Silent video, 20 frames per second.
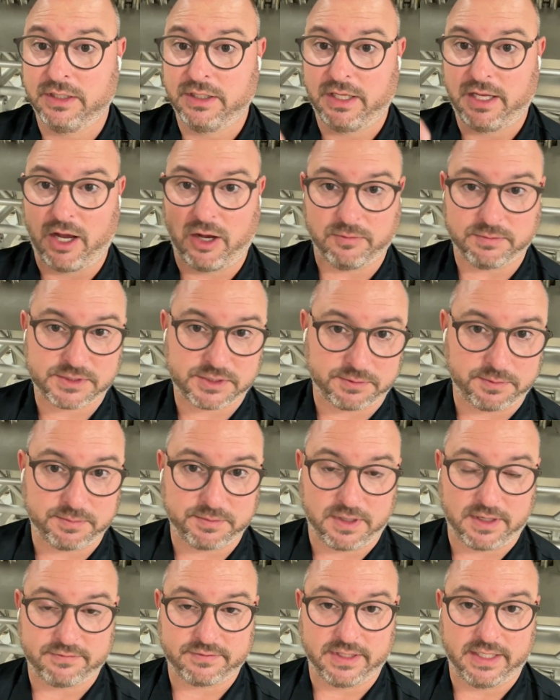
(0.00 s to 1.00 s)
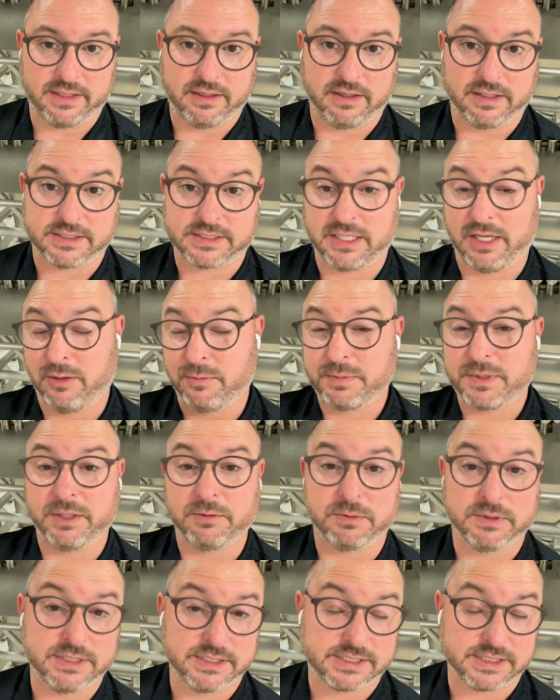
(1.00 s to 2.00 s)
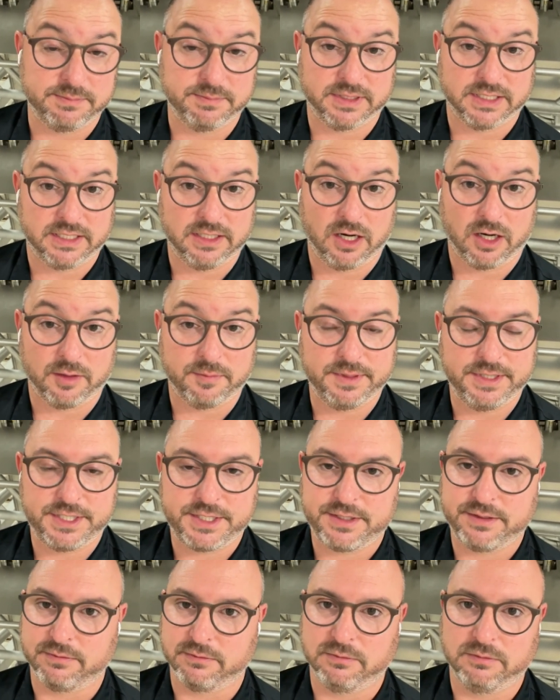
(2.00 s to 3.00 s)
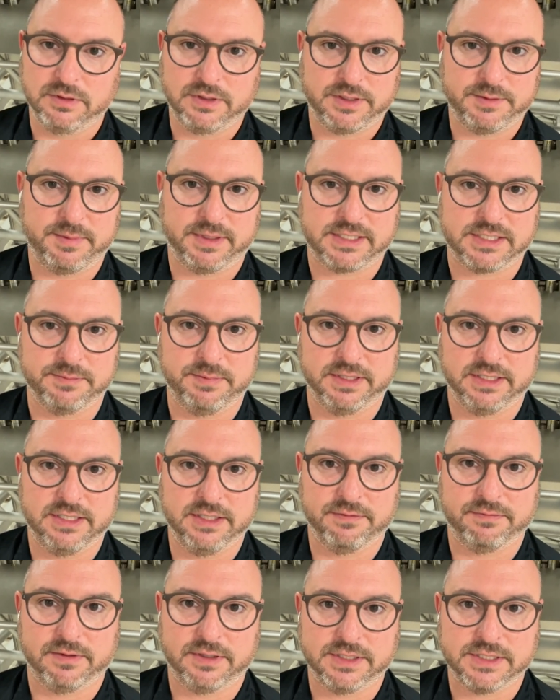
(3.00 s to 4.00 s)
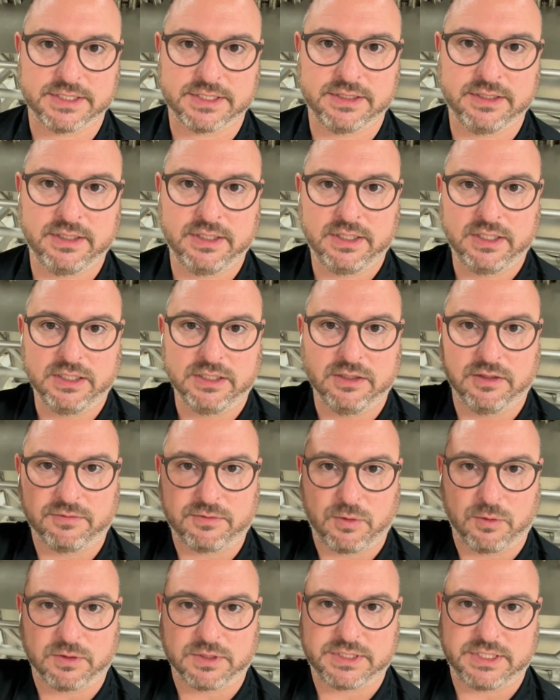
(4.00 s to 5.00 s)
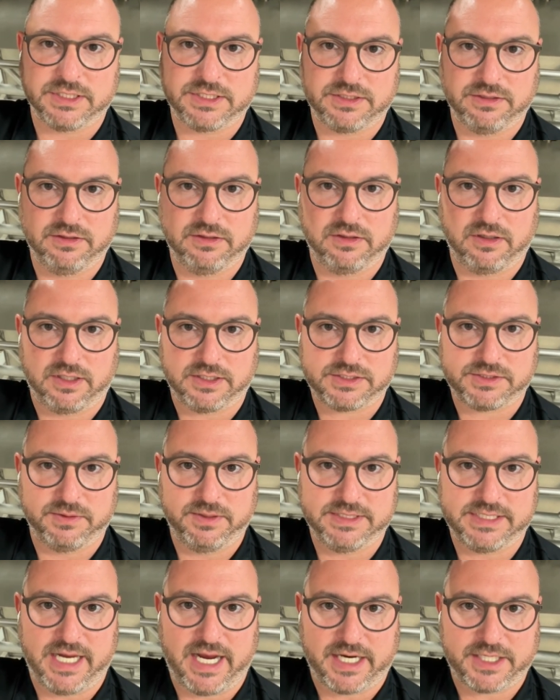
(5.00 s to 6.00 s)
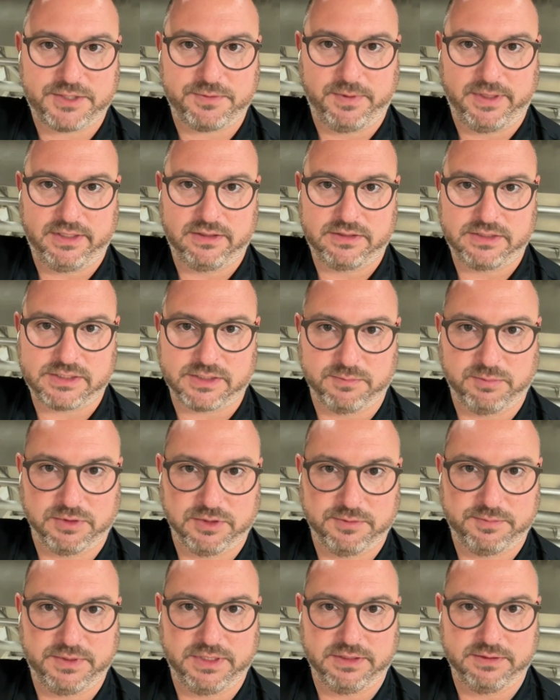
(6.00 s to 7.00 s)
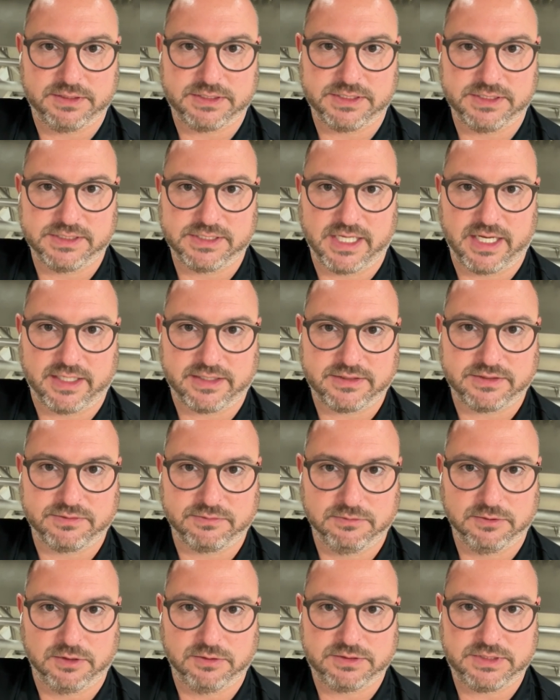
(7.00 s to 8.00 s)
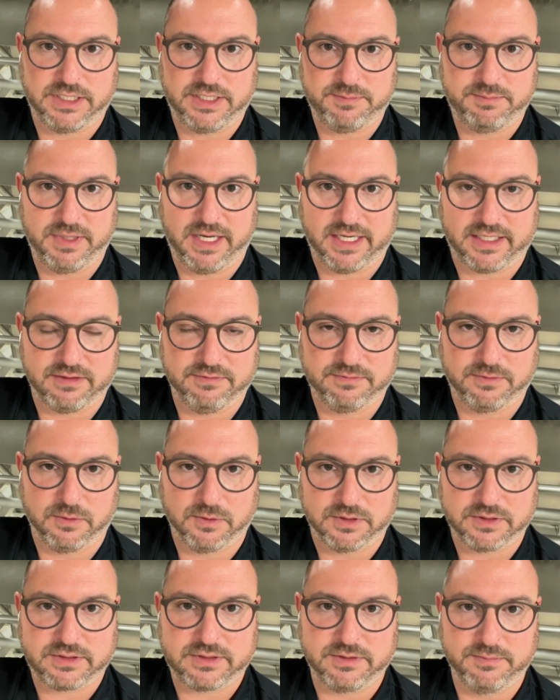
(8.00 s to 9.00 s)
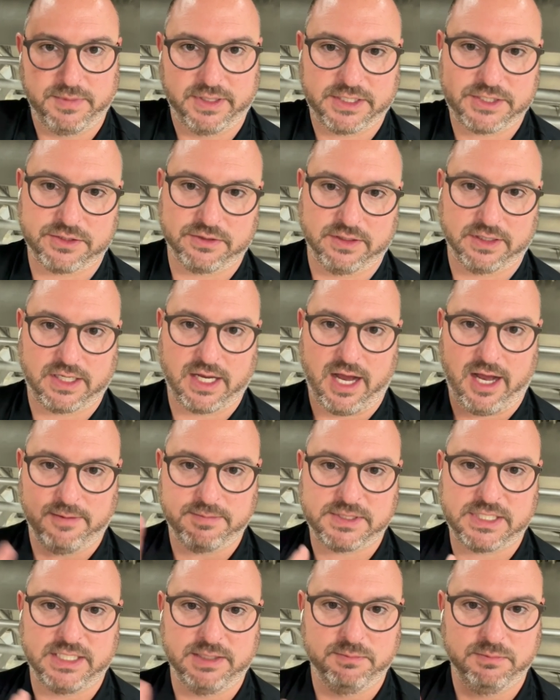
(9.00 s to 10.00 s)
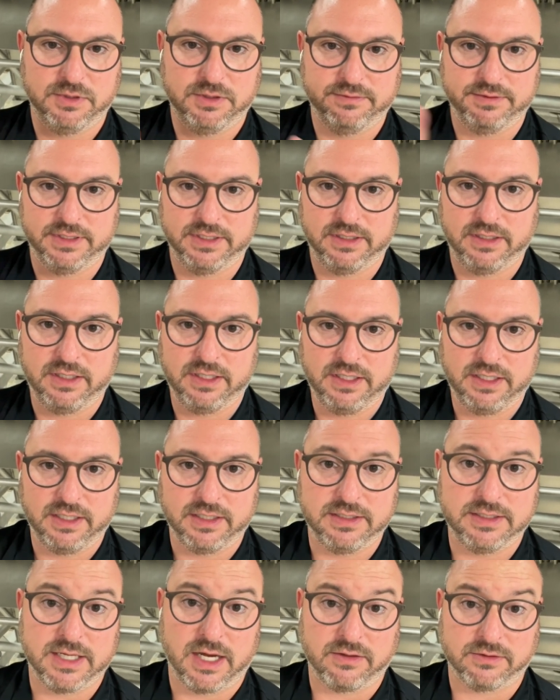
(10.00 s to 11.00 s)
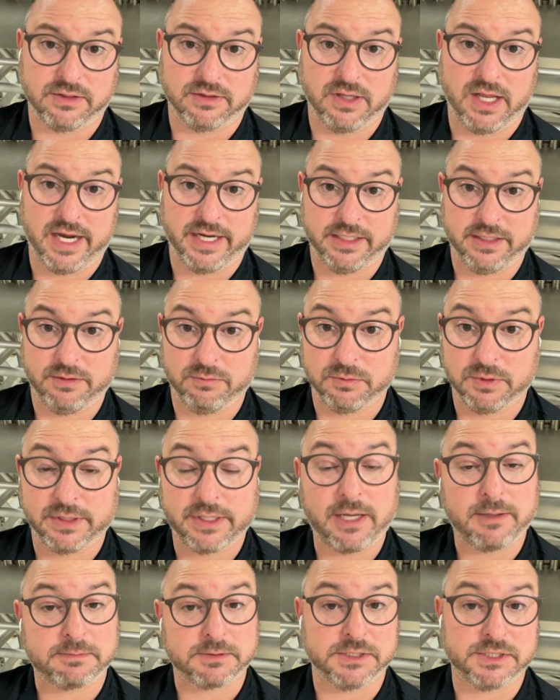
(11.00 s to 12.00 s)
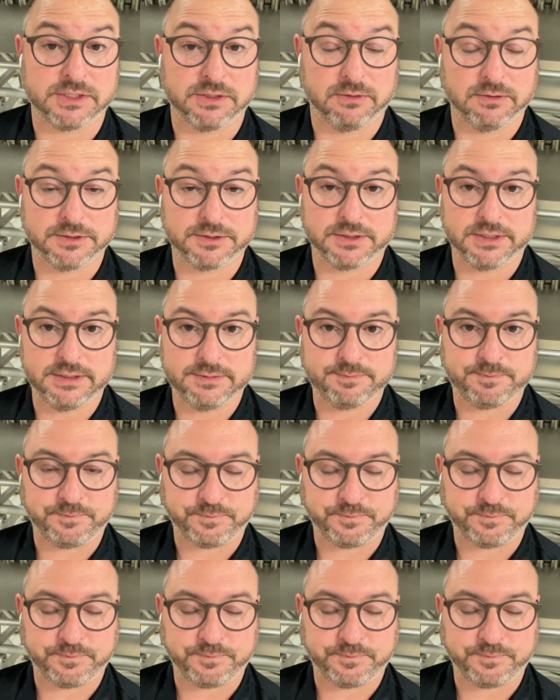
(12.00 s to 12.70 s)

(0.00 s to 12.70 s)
helps strip off that husk, help get rid of some of the garbage. It really makes a big difference. Of course, this unit also has actuators, the blue pieces that rotate back and forth to make sure the cobs keep moving down the line. It really helps with soldering.